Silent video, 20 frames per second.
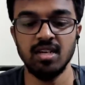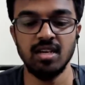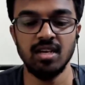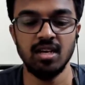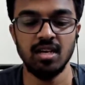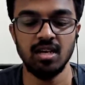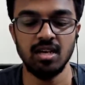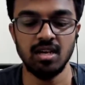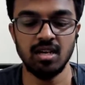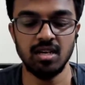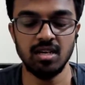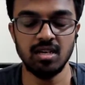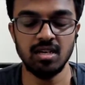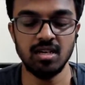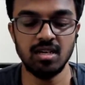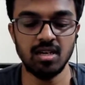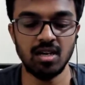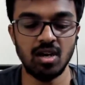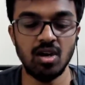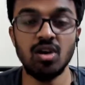
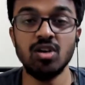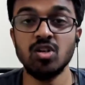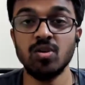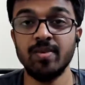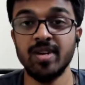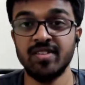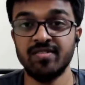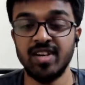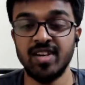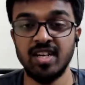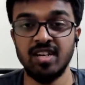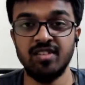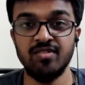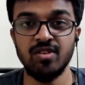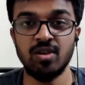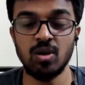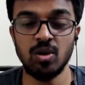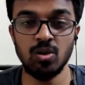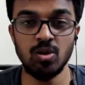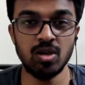or you might find it for
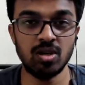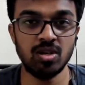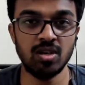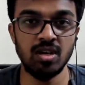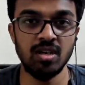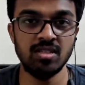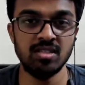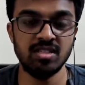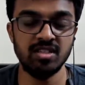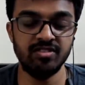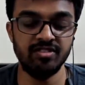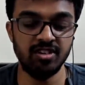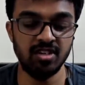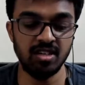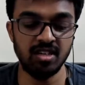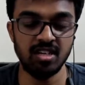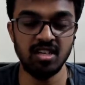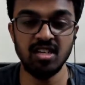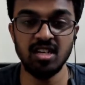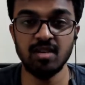lower cost if in
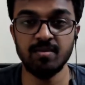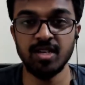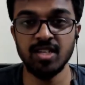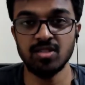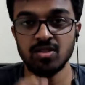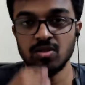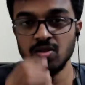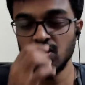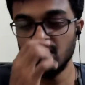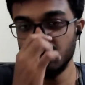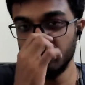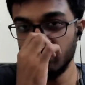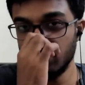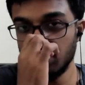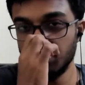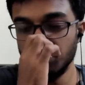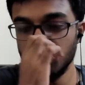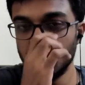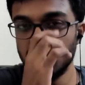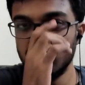a nearby store for
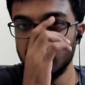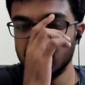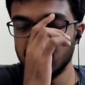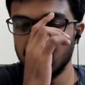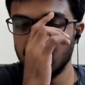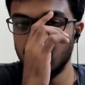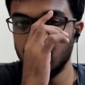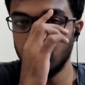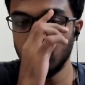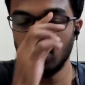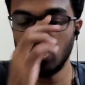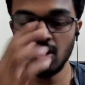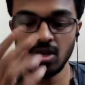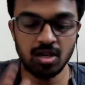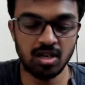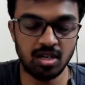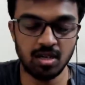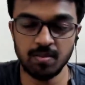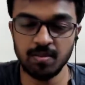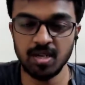more discount, or
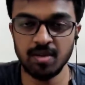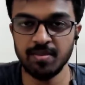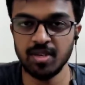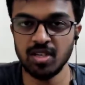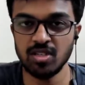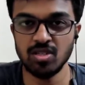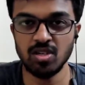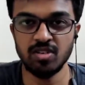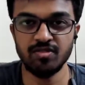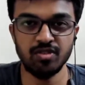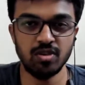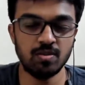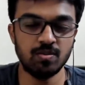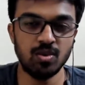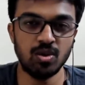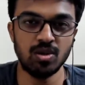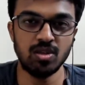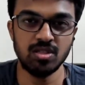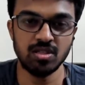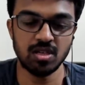in Amazon for more
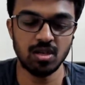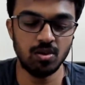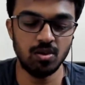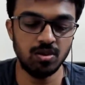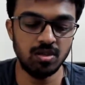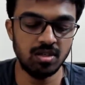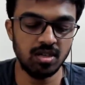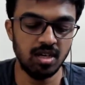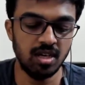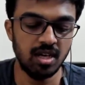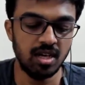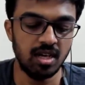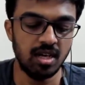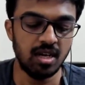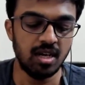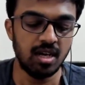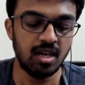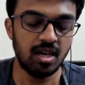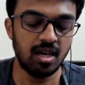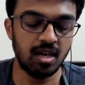discount.
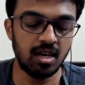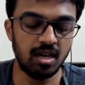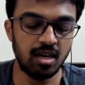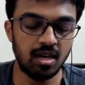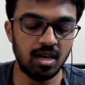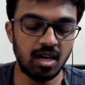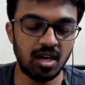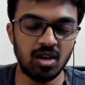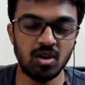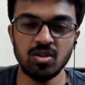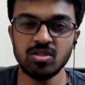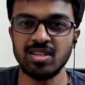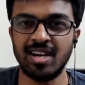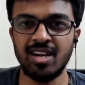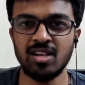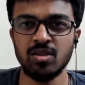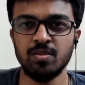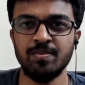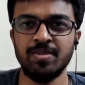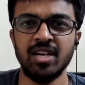I also had
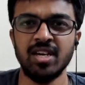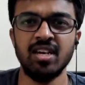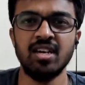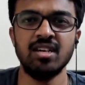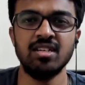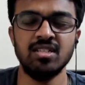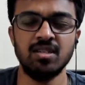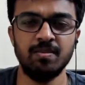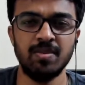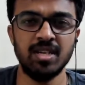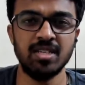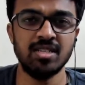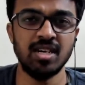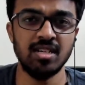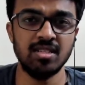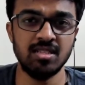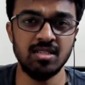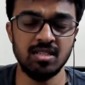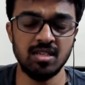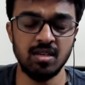to pay shipping
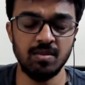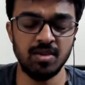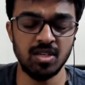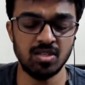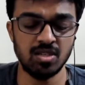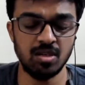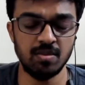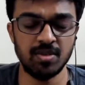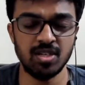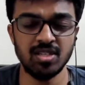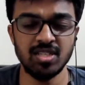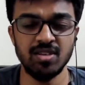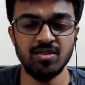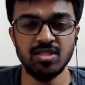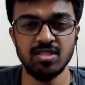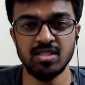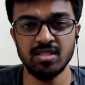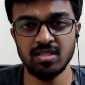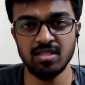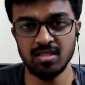charges in Amazon because I was
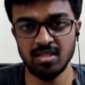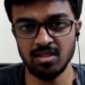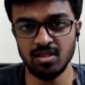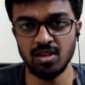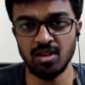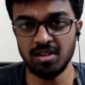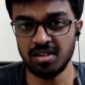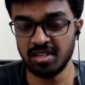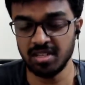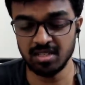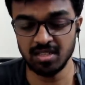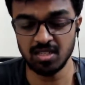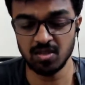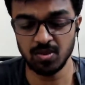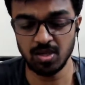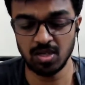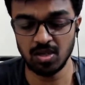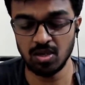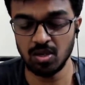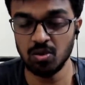just ordering this
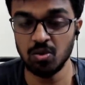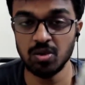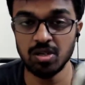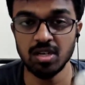one alone,